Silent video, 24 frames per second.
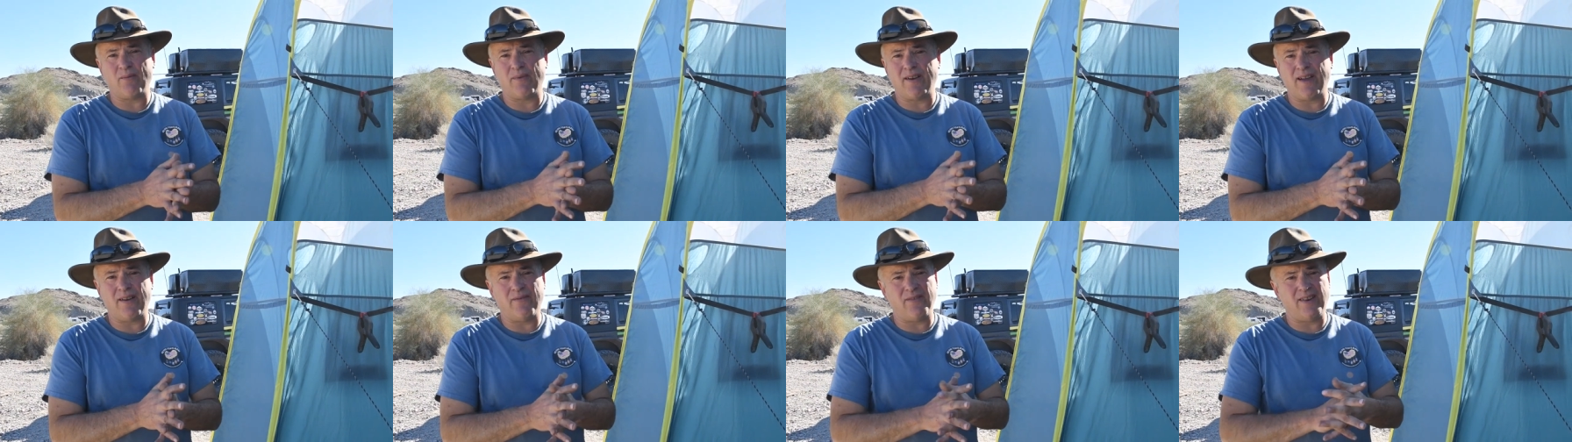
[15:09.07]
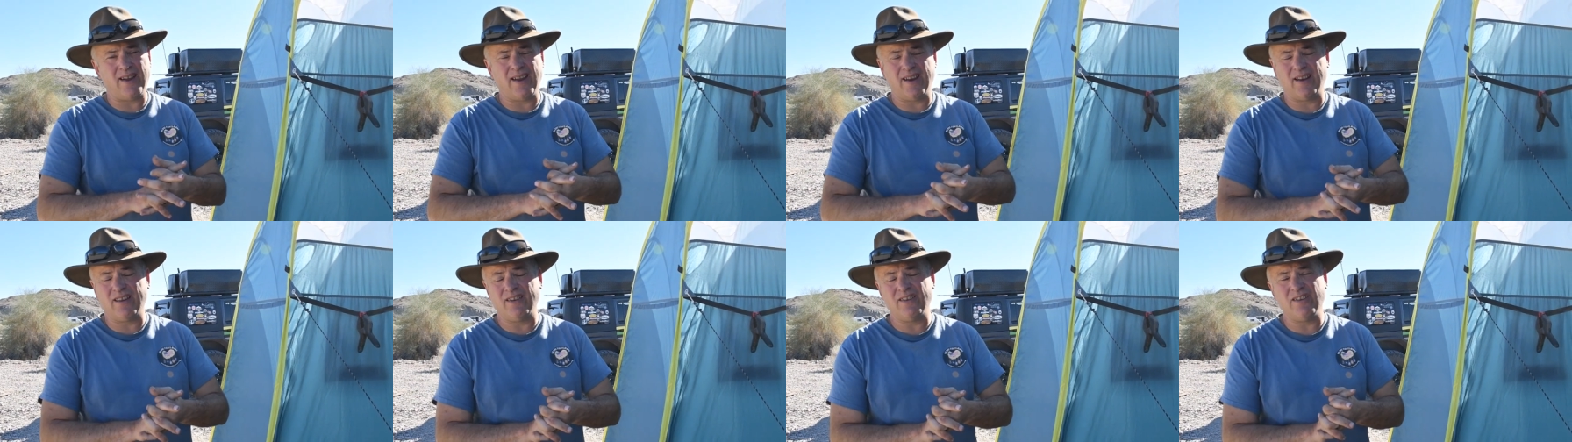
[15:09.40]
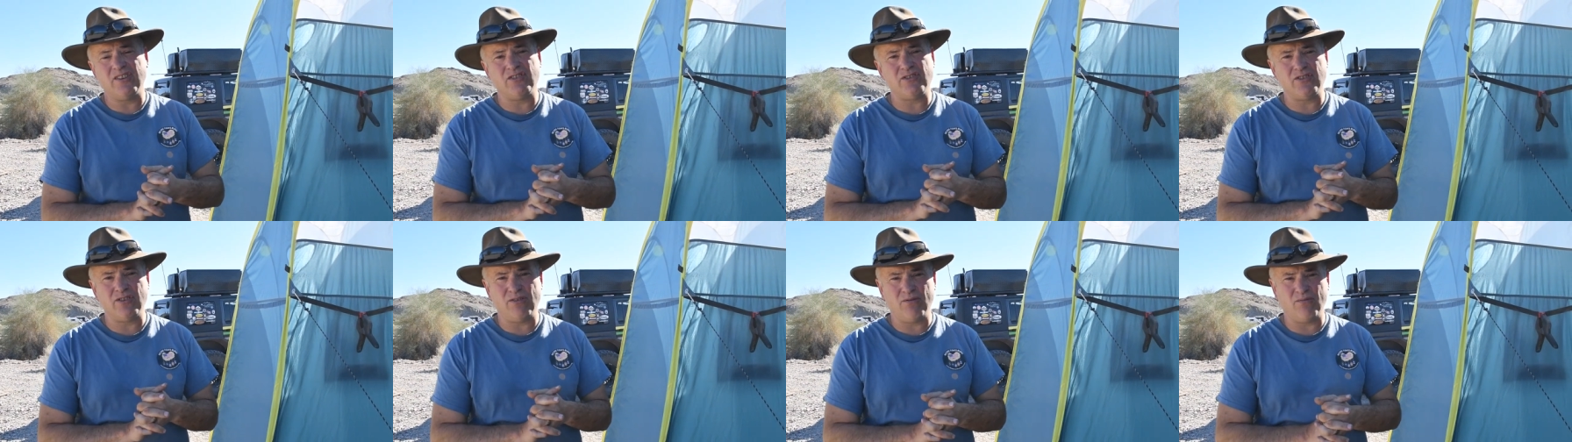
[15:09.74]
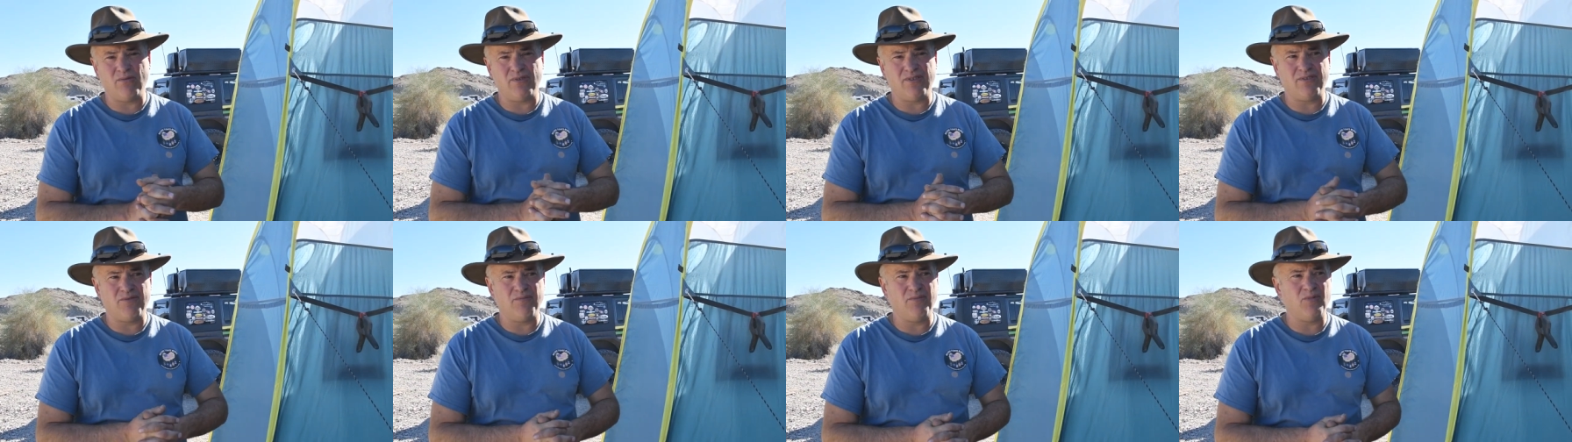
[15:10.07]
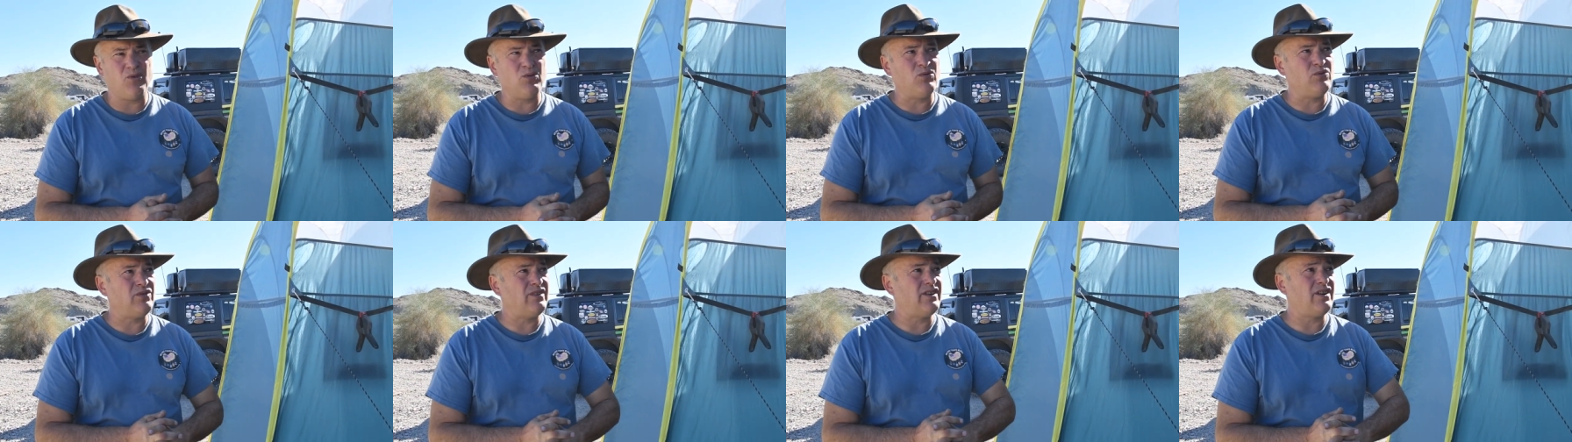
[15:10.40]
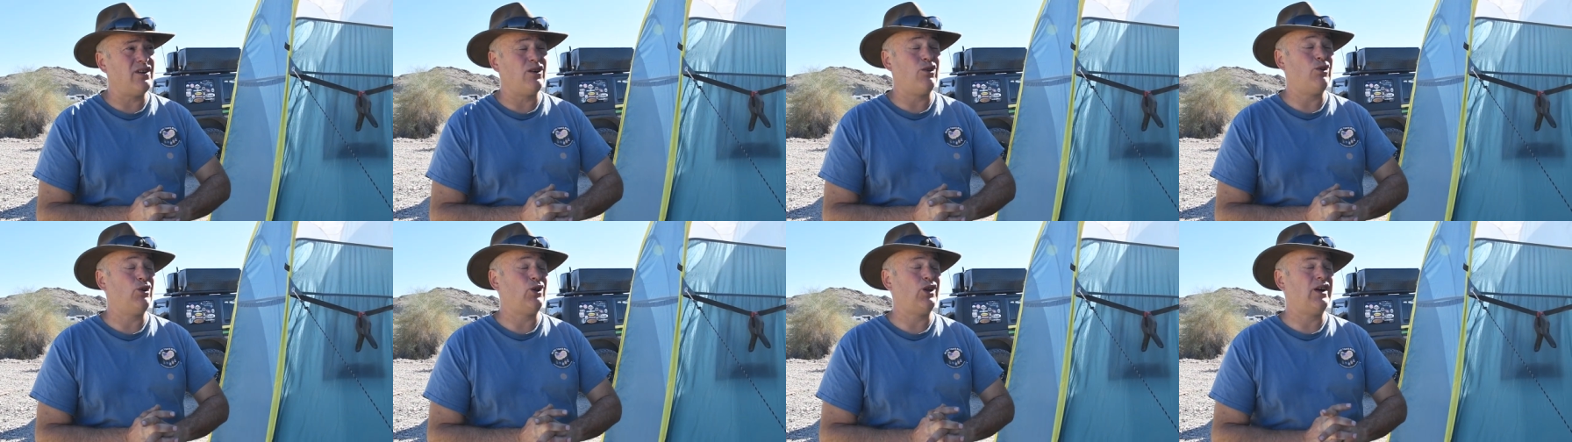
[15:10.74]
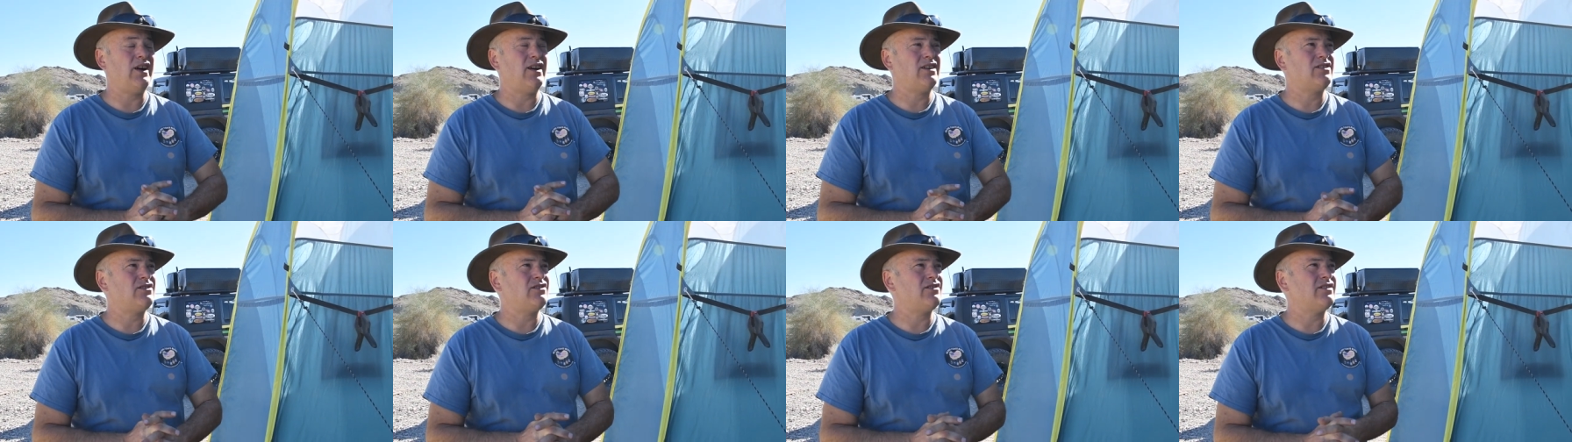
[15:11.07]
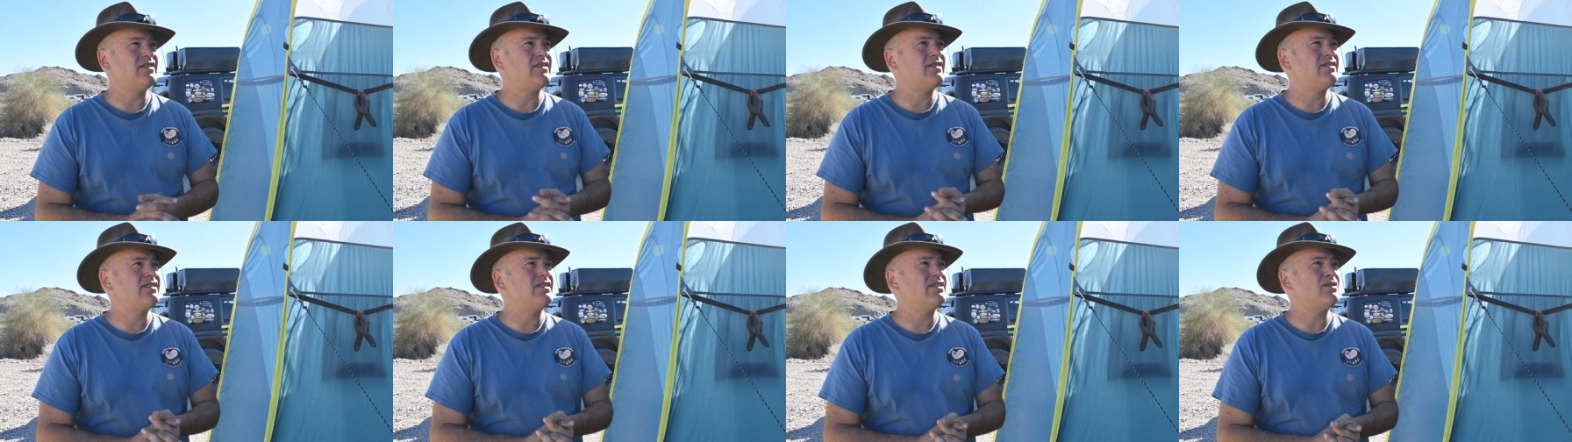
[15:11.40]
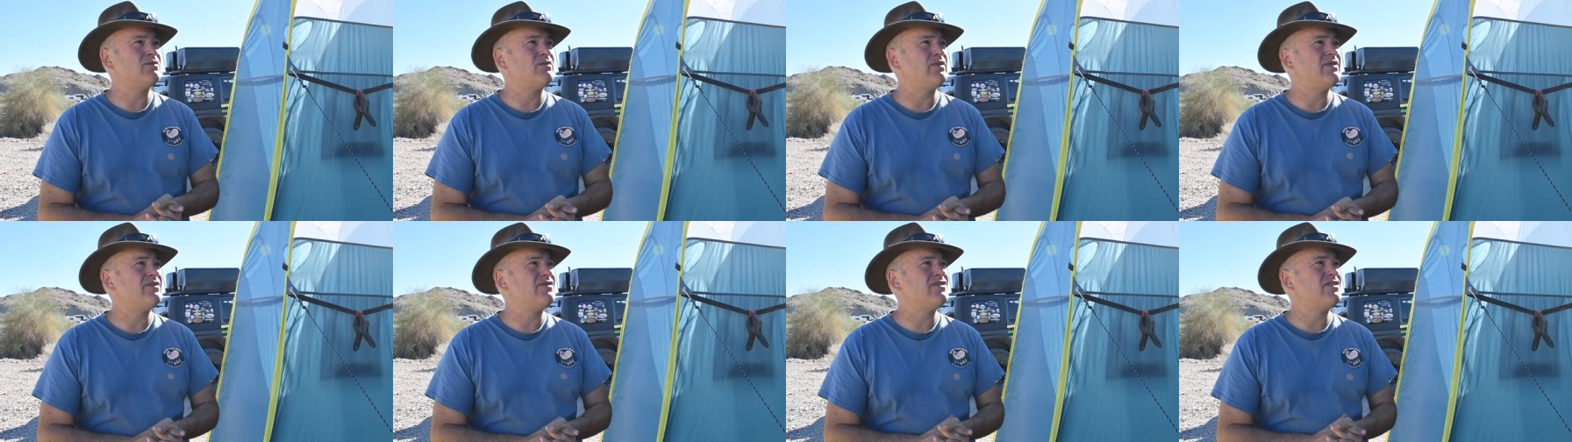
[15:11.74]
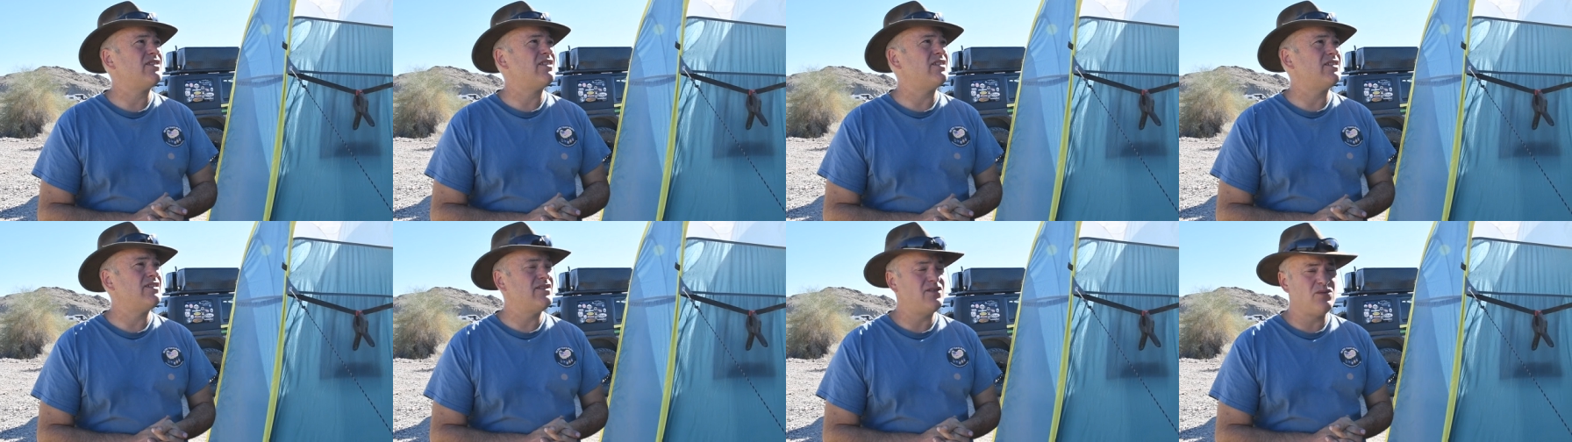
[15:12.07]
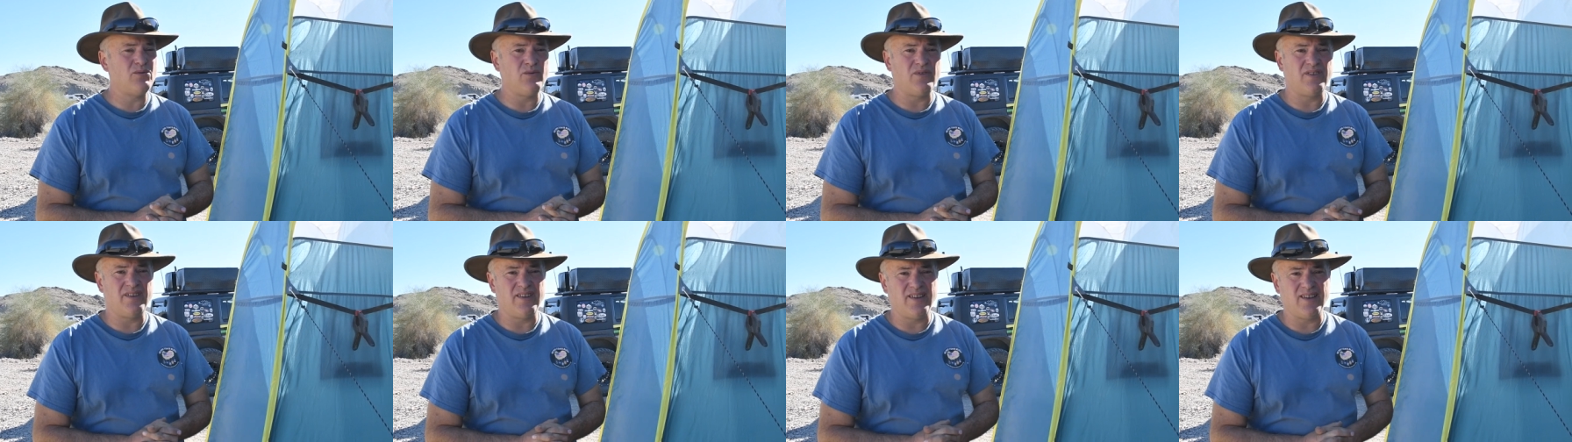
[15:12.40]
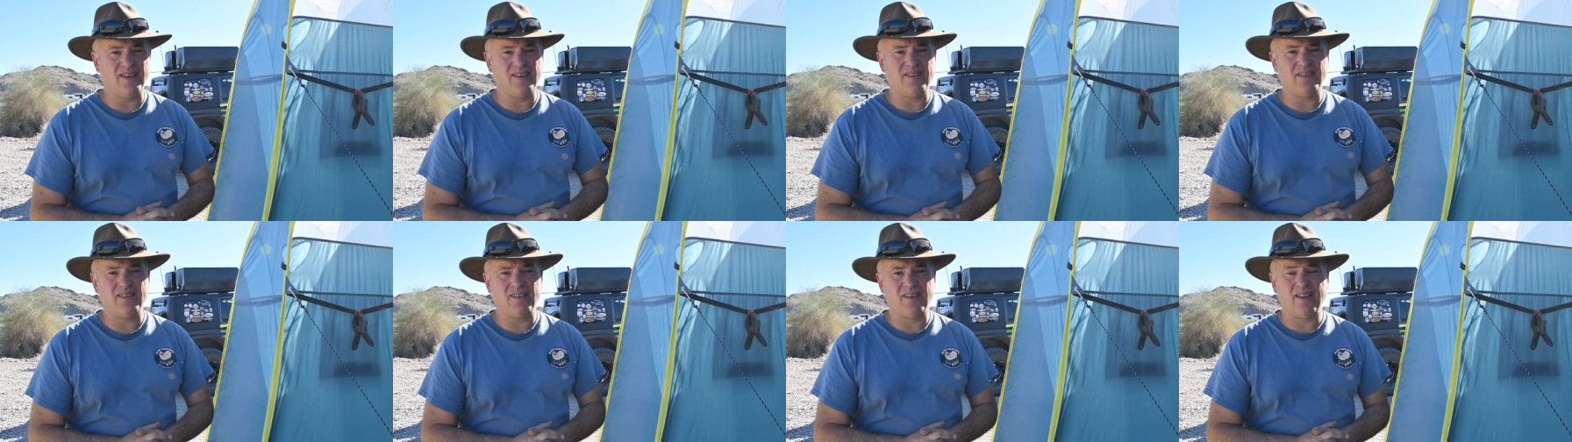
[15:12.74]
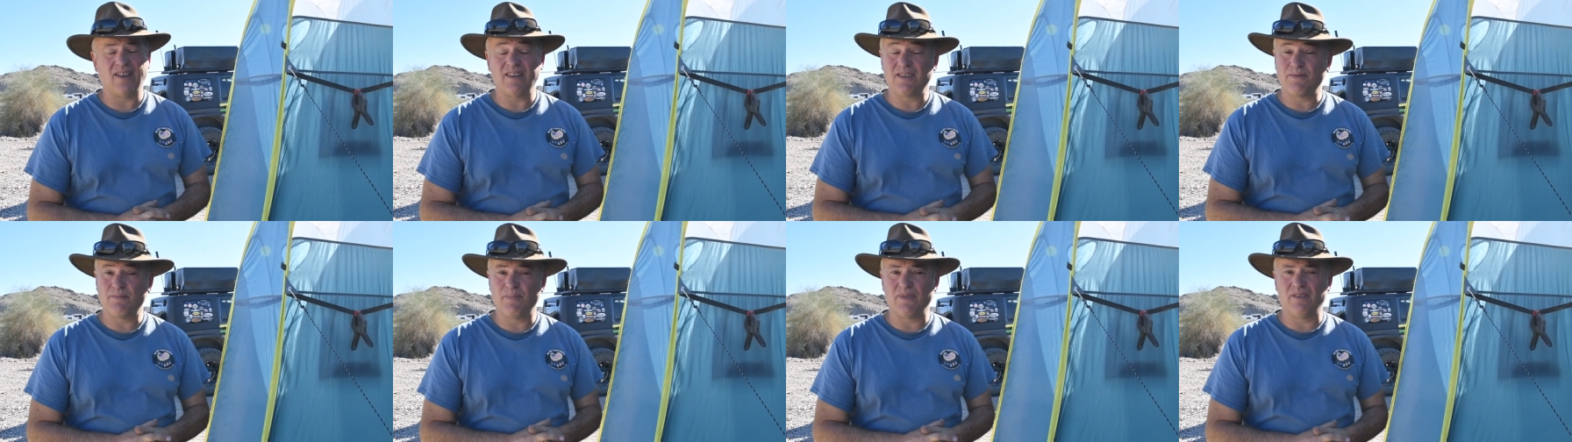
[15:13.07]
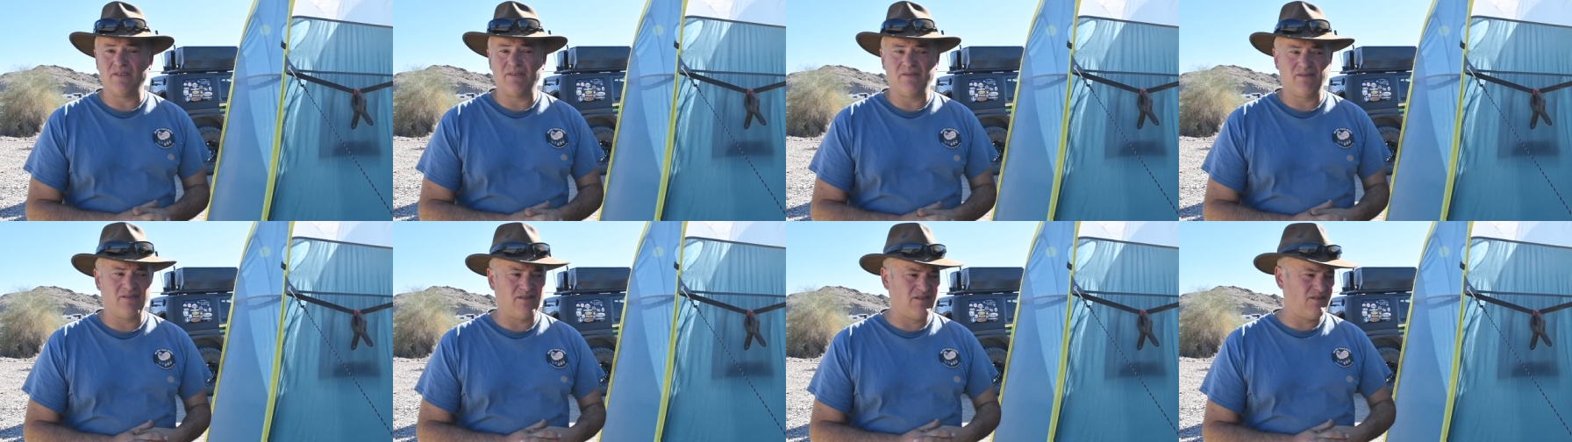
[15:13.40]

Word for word: we haven't had an issue with mold at all actually since we've started doing that and that's been